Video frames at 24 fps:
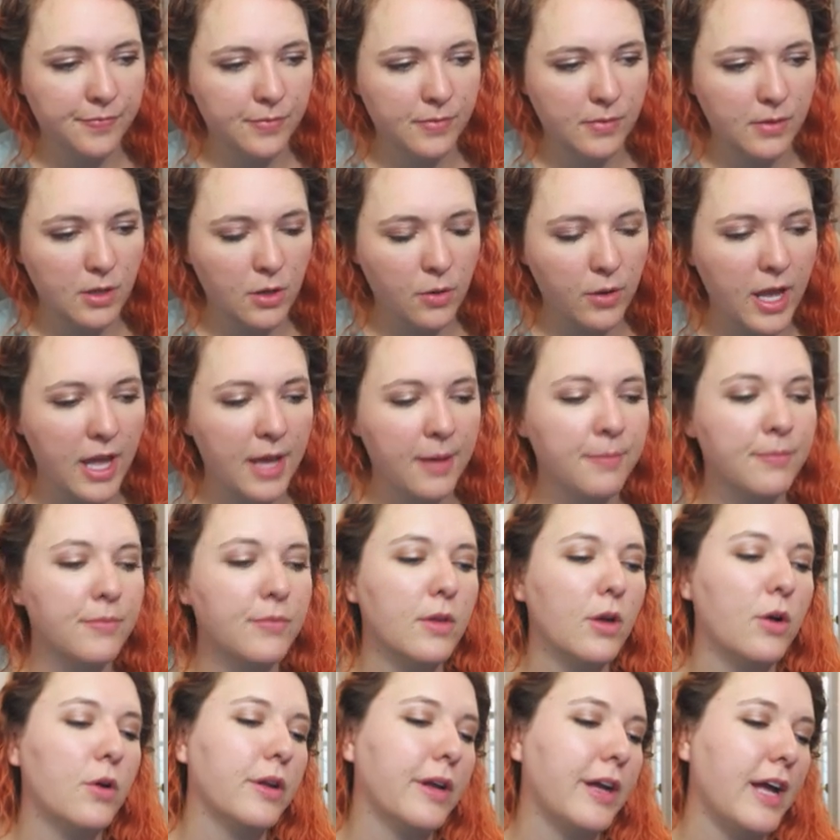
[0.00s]
Okay,
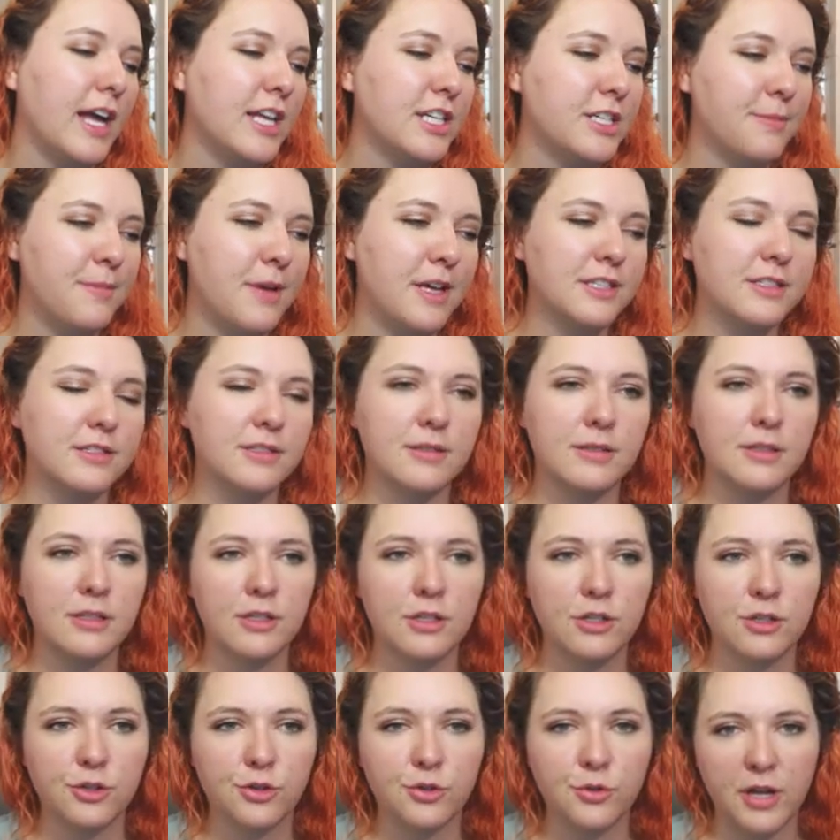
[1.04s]
onegai shimasu.
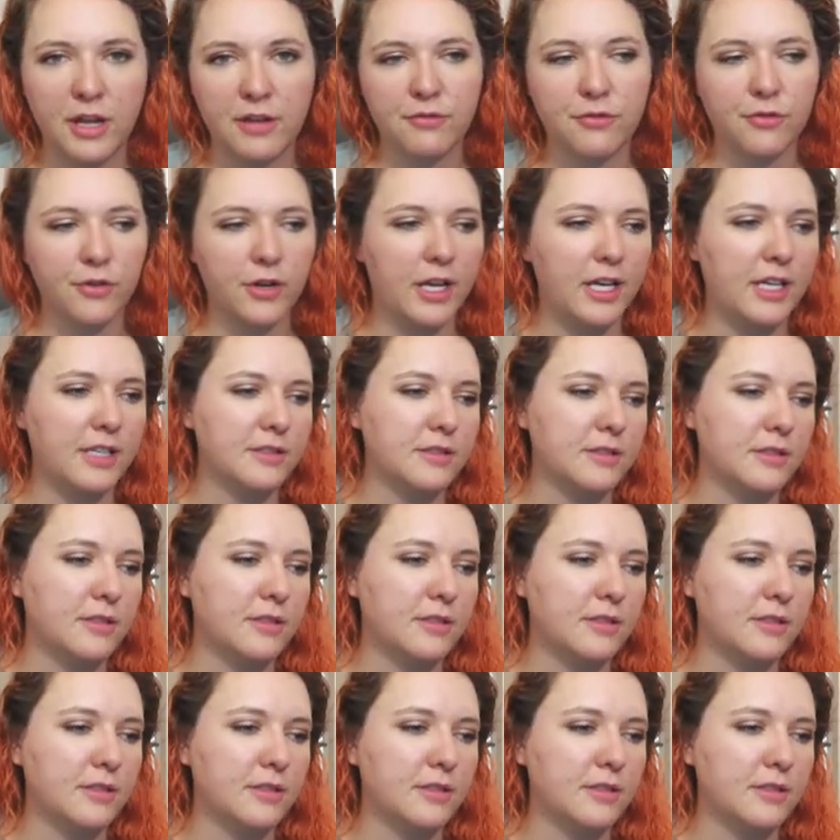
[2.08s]
Great phrase.